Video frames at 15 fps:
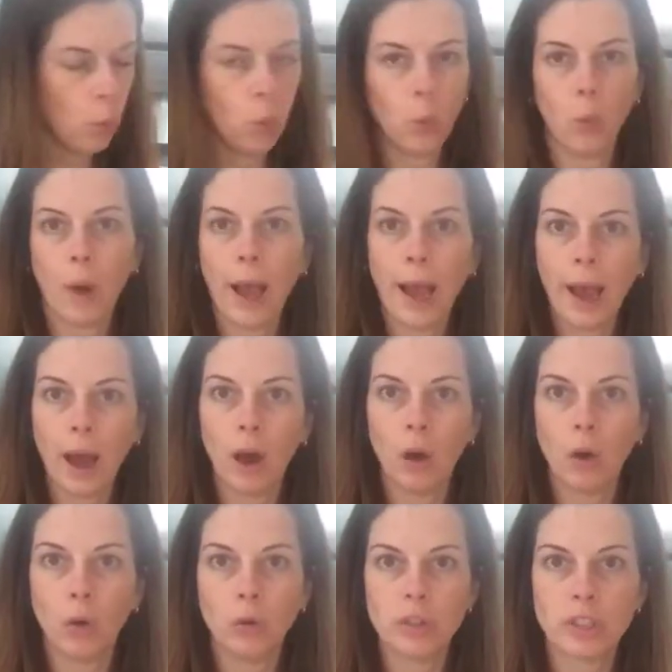
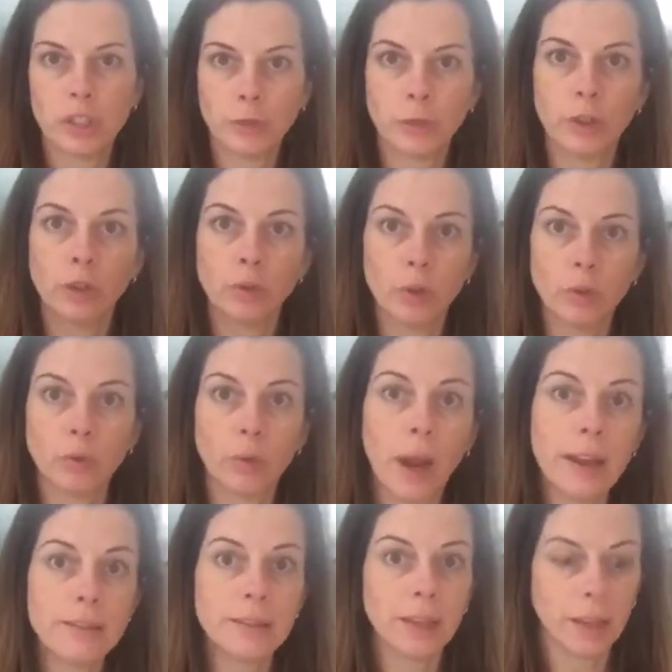how different
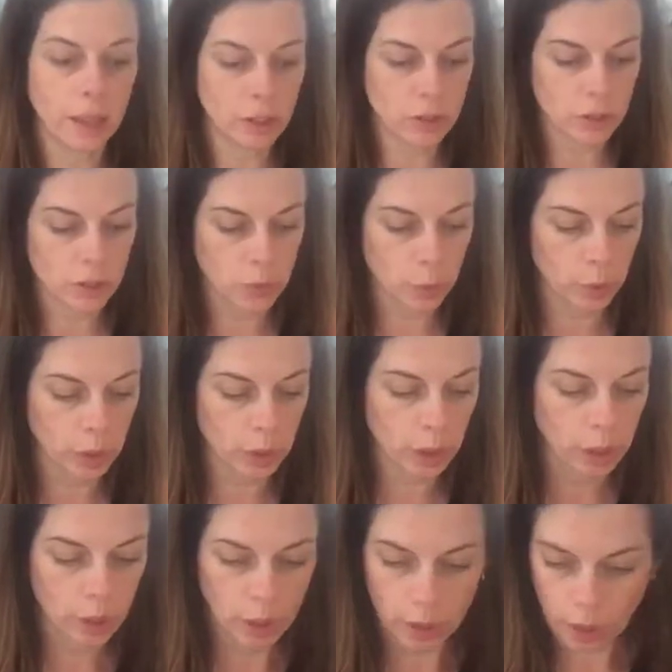rising agents work.
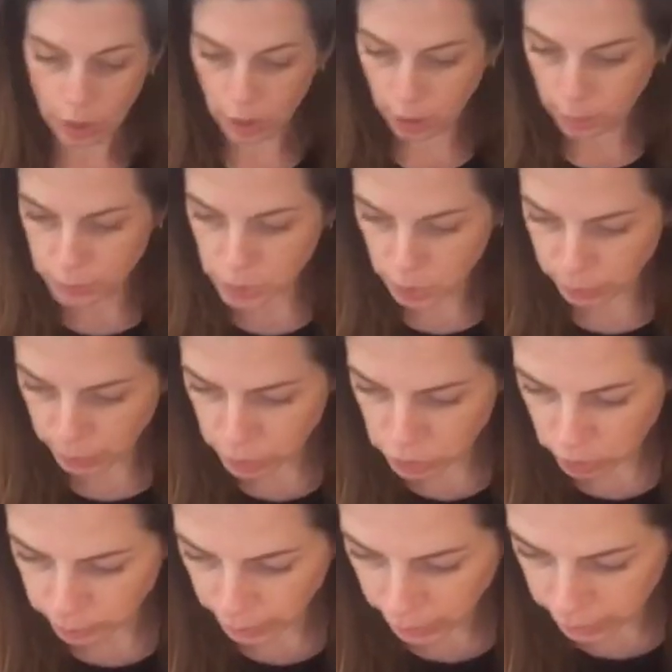So make sure
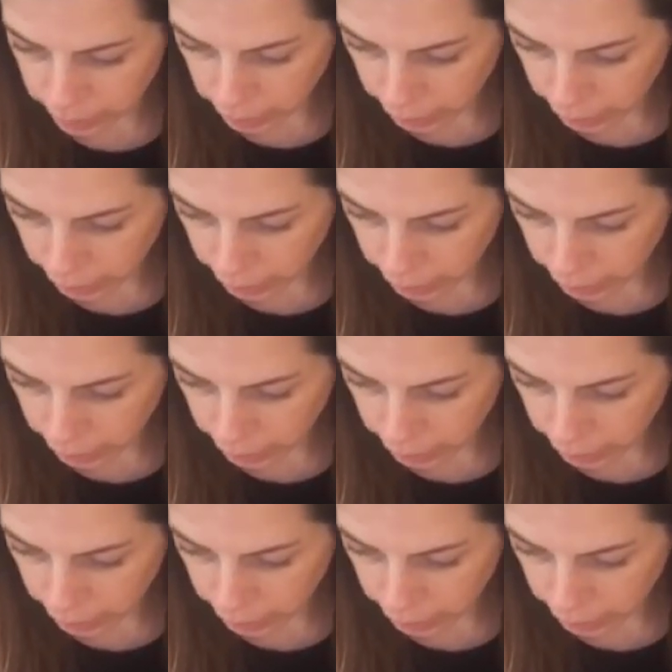I'm adding a